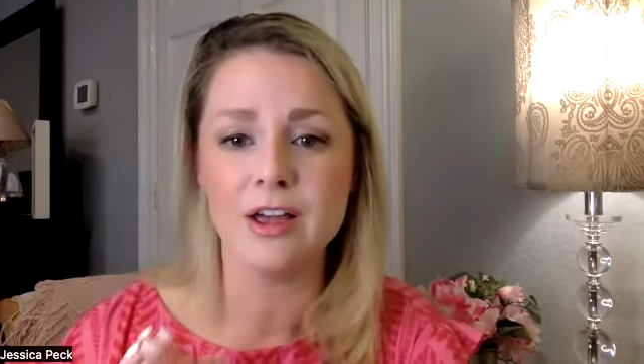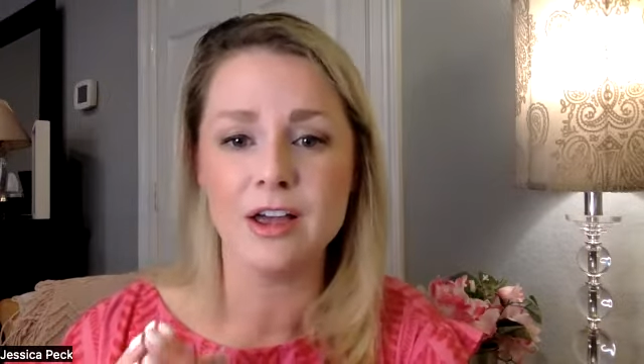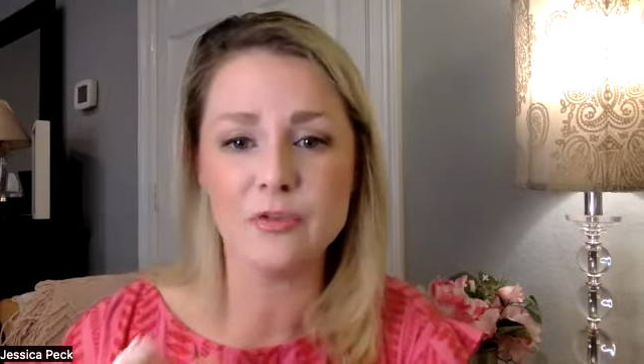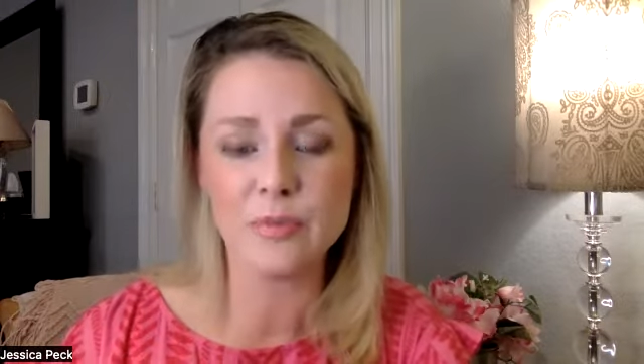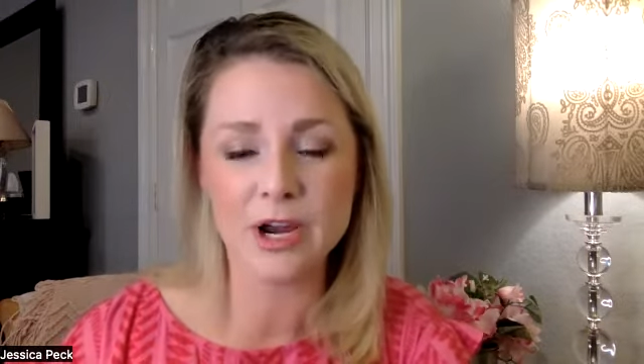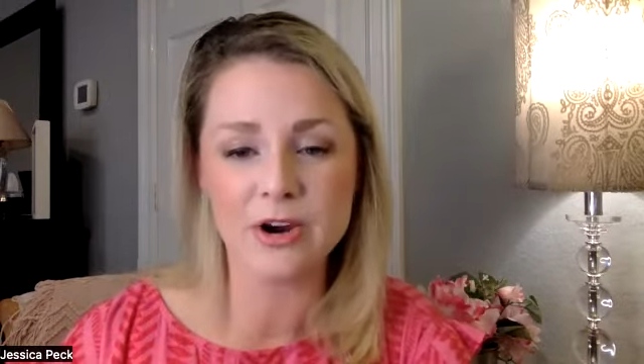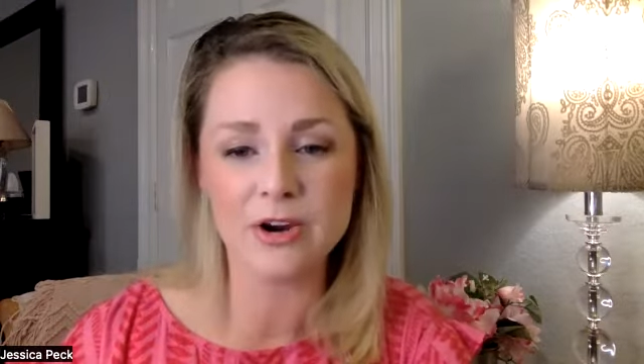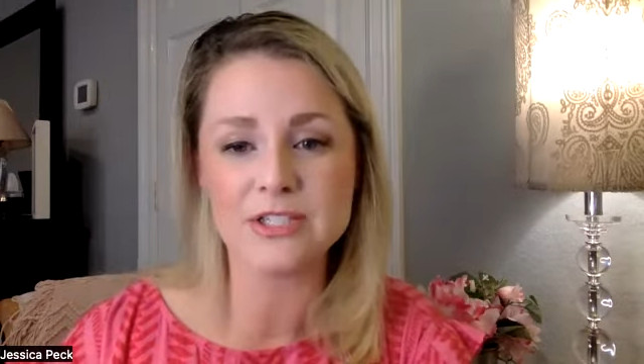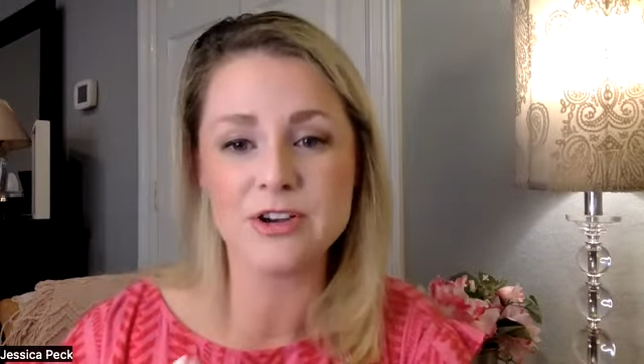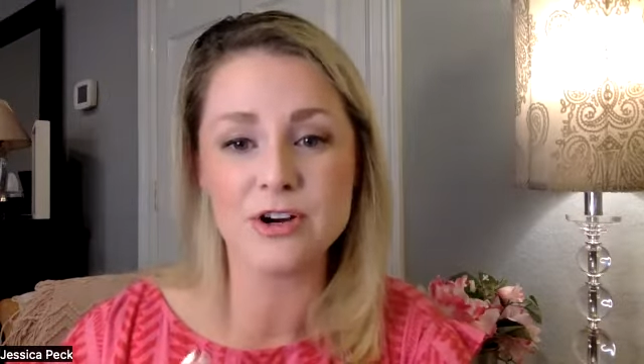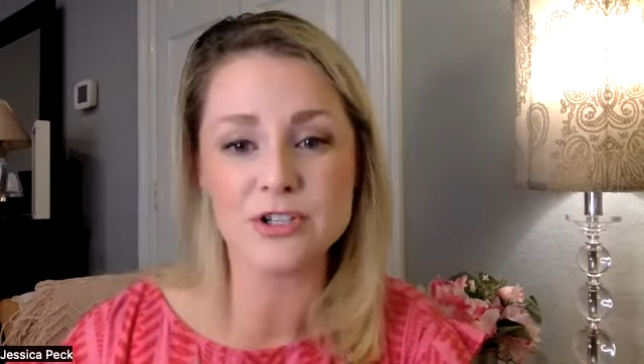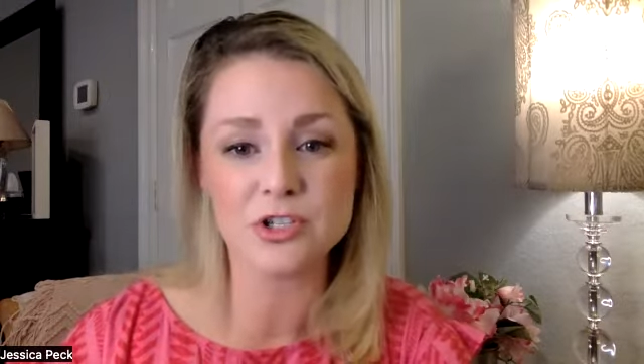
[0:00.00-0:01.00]
of parents'
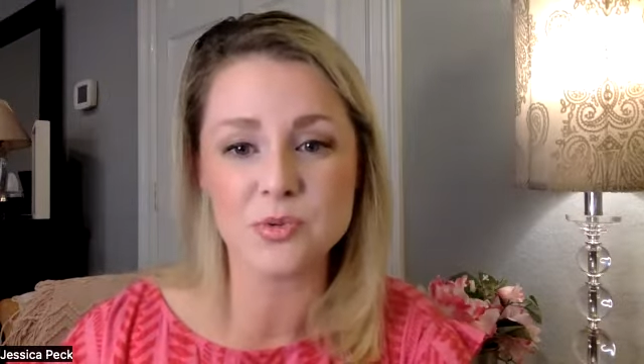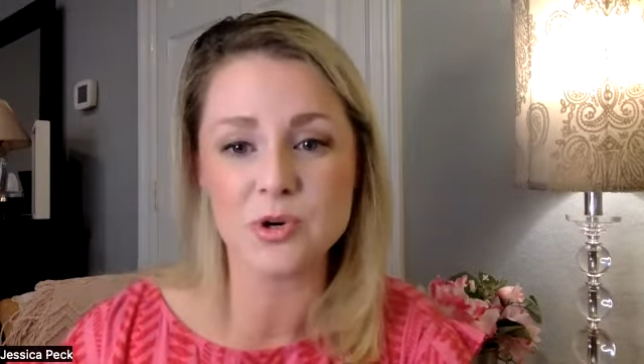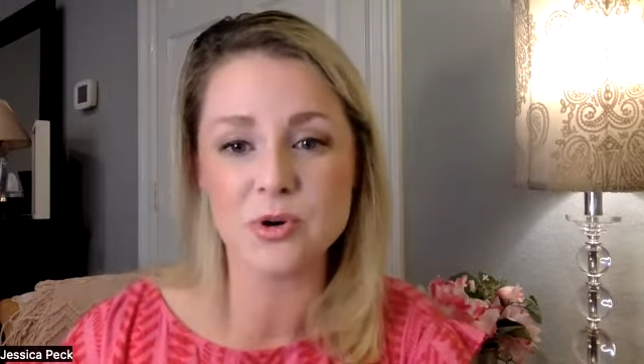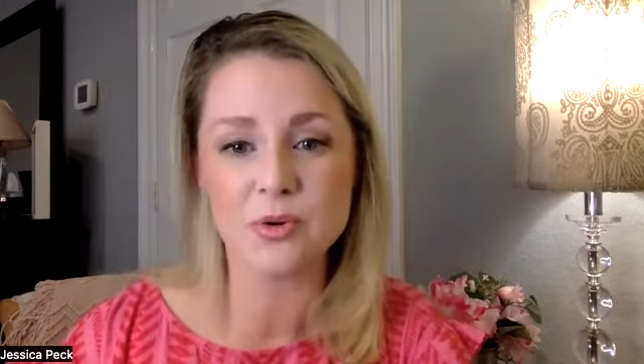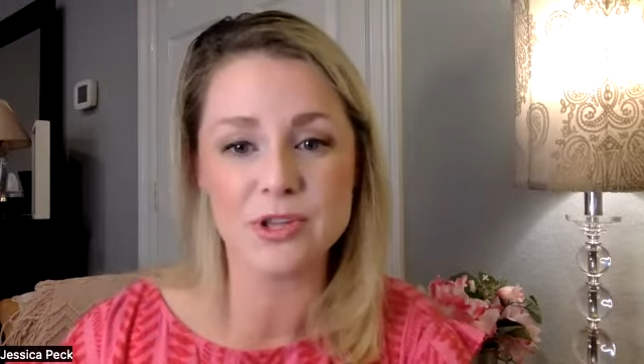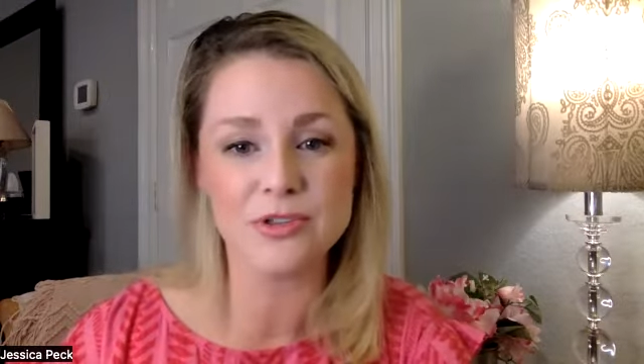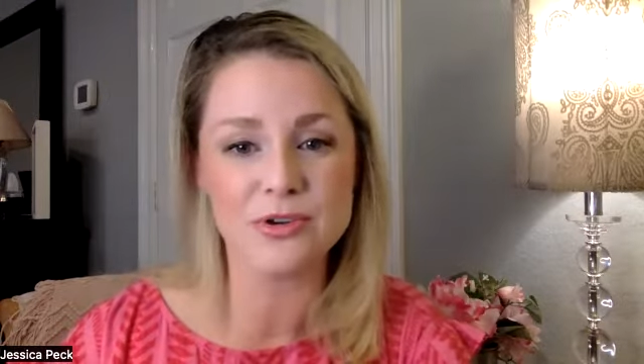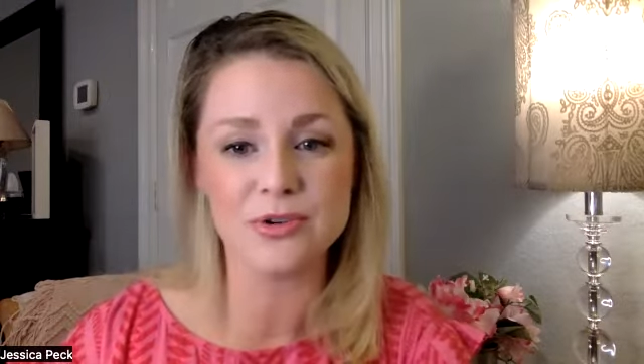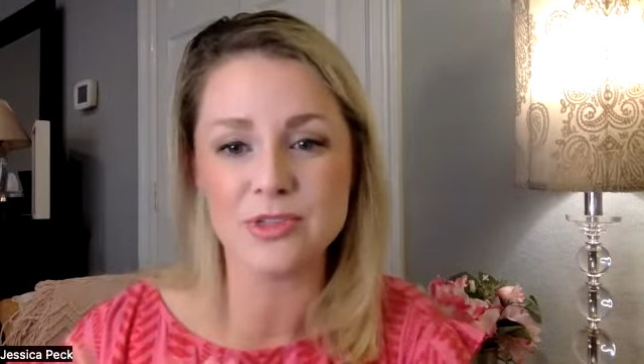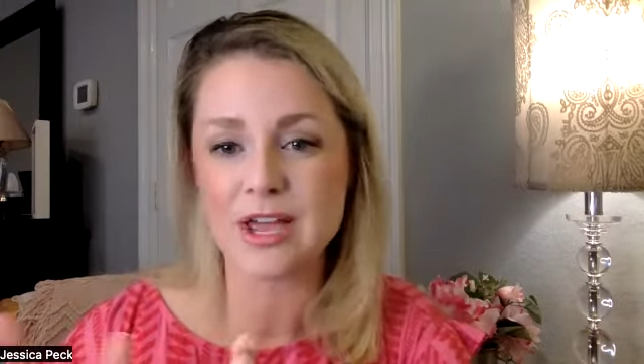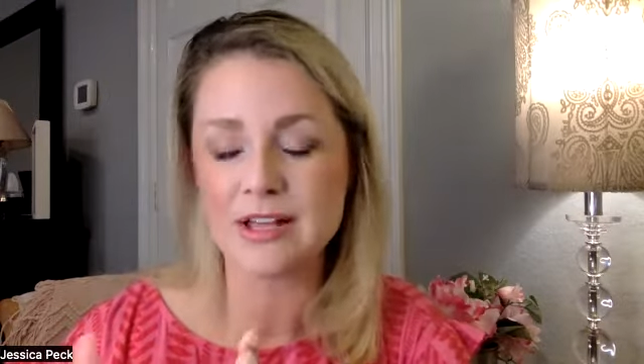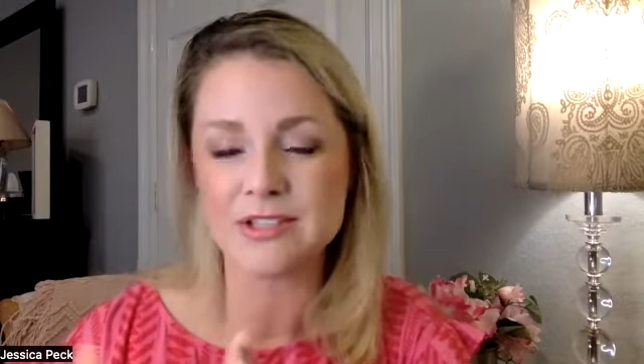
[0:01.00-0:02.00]
hearts as we're going through
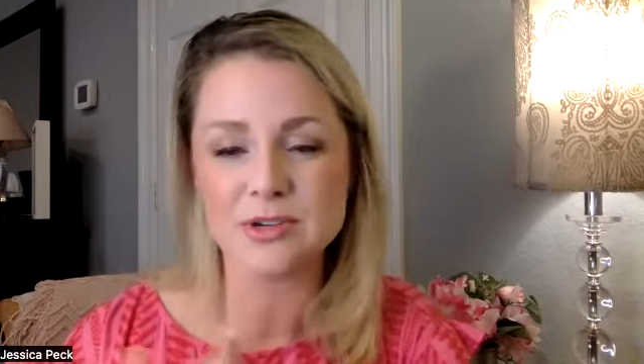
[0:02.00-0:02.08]
that.